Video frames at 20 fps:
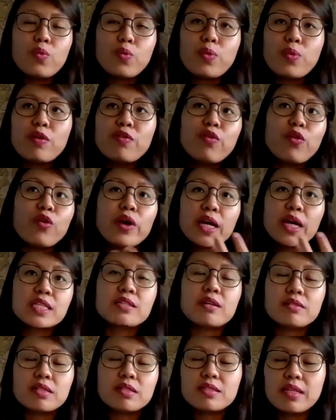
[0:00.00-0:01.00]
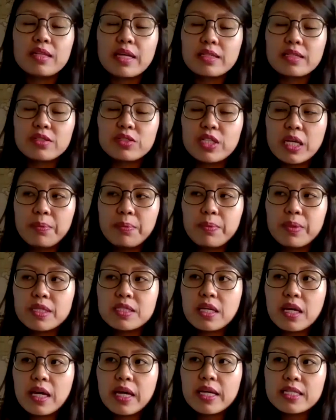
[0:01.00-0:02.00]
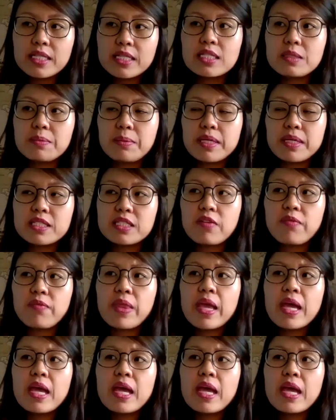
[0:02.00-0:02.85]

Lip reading: before I started Societal Shapers, I said to myself,